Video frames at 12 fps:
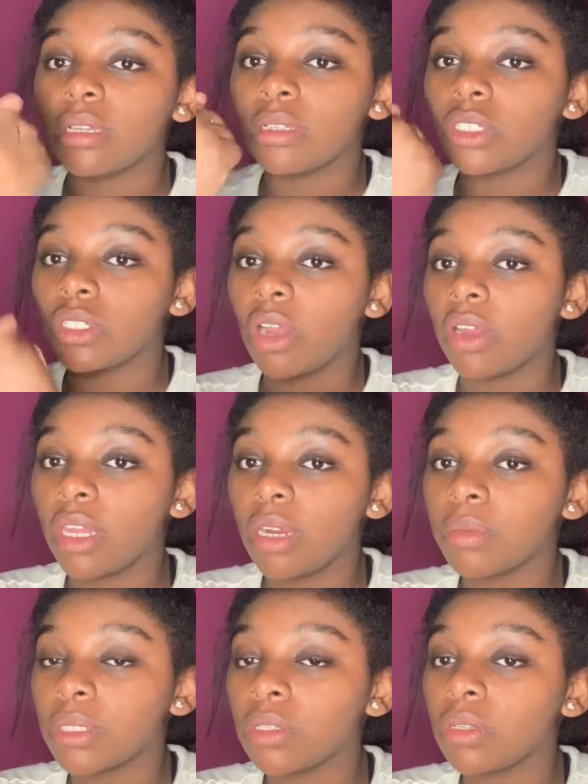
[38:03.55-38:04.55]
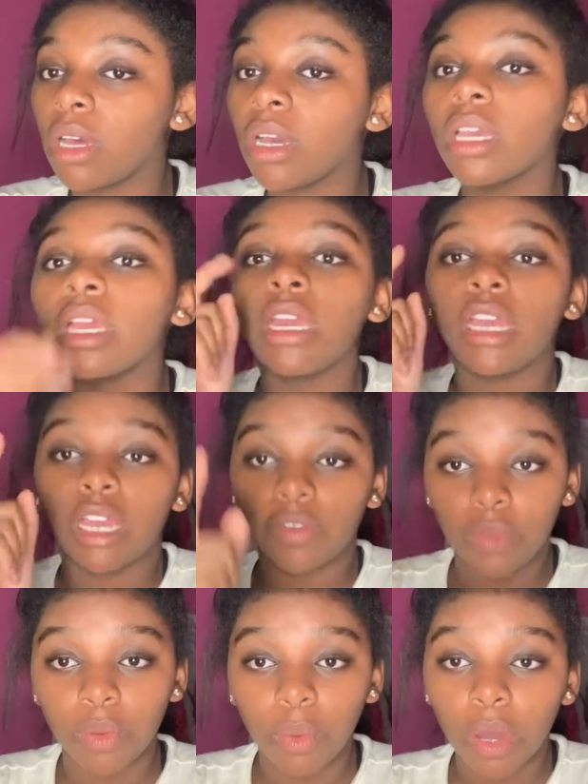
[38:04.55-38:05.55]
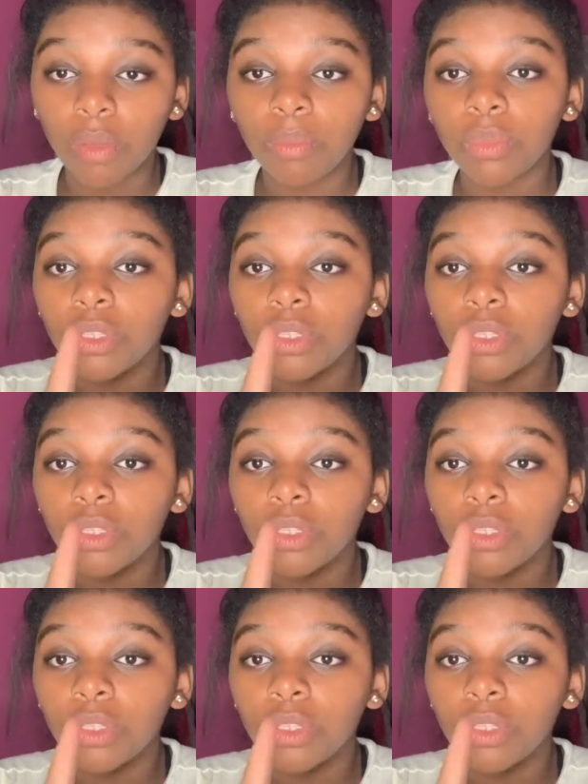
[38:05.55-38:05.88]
Sorry that it was so long. If you want,